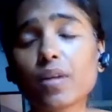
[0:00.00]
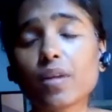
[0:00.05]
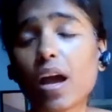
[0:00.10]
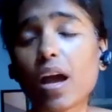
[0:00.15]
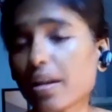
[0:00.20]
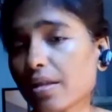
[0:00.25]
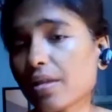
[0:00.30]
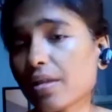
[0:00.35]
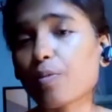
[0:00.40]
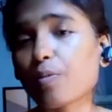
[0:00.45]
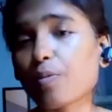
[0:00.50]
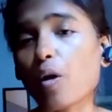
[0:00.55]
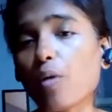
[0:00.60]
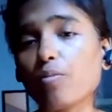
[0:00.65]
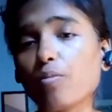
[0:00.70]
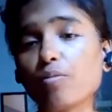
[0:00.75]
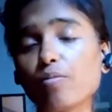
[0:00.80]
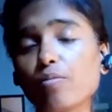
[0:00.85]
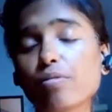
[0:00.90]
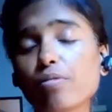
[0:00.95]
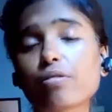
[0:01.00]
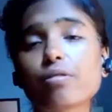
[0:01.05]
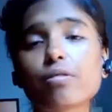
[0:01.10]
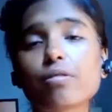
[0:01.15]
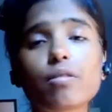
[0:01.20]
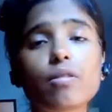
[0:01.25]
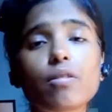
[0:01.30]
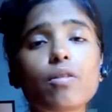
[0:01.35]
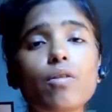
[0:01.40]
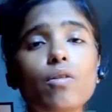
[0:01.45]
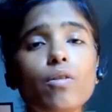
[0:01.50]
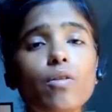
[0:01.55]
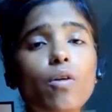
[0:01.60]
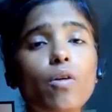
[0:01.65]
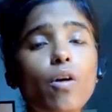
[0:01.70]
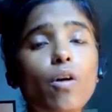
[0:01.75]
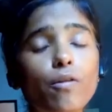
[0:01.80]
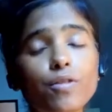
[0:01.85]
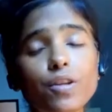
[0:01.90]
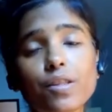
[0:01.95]
another problems
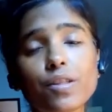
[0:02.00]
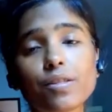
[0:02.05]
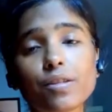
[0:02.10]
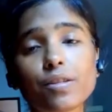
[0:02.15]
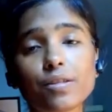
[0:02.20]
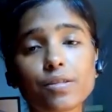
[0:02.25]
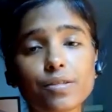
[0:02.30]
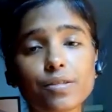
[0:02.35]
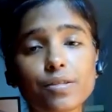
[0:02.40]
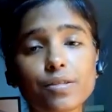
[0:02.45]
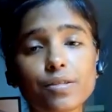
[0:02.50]
of disease.